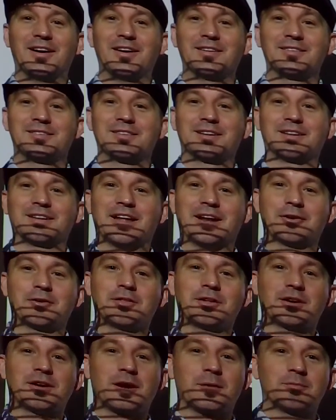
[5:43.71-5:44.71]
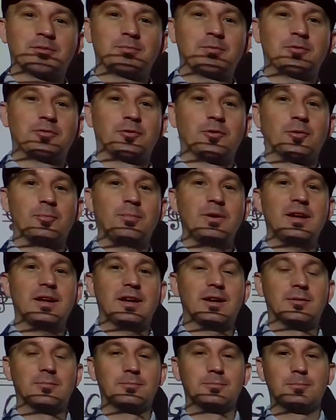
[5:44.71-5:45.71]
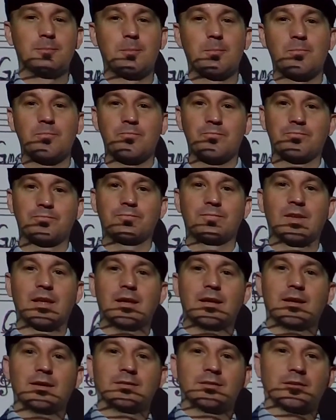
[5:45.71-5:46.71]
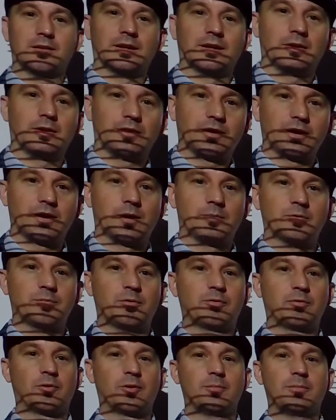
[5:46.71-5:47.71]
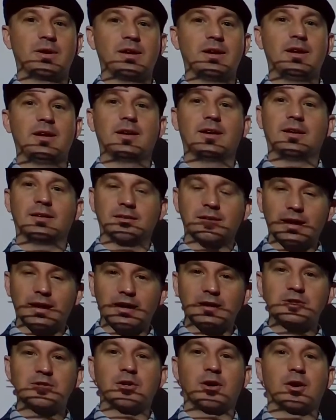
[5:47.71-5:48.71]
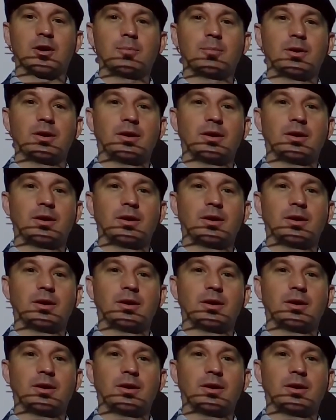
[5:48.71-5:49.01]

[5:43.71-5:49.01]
It's the letter that comes before B. So the letter that comes before B is A sharp.